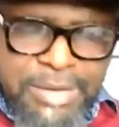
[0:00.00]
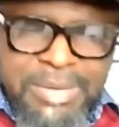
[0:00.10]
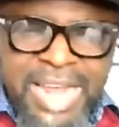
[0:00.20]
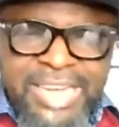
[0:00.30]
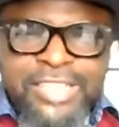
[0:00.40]
The
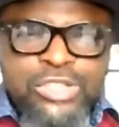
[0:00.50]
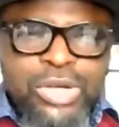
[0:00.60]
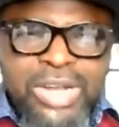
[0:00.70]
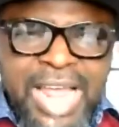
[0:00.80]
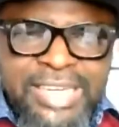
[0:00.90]
mechanic
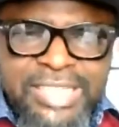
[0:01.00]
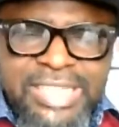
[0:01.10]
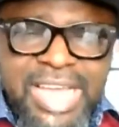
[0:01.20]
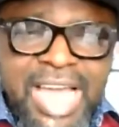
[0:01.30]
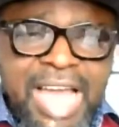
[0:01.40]
told
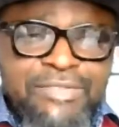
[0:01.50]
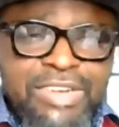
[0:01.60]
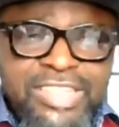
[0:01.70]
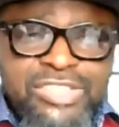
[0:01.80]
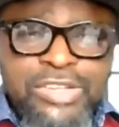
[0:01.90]
Gandhi, I've
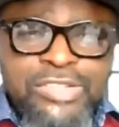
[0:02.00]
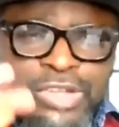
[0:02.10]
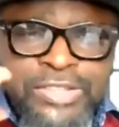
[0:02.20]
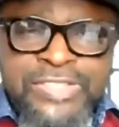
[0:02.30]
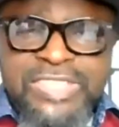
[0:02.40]
released your
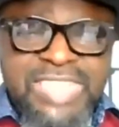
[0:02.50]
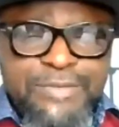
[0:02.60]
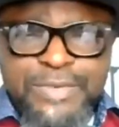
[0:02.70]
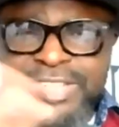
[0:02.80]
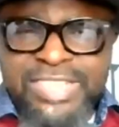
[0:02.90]
son since
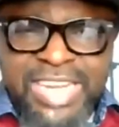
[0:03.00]
I finished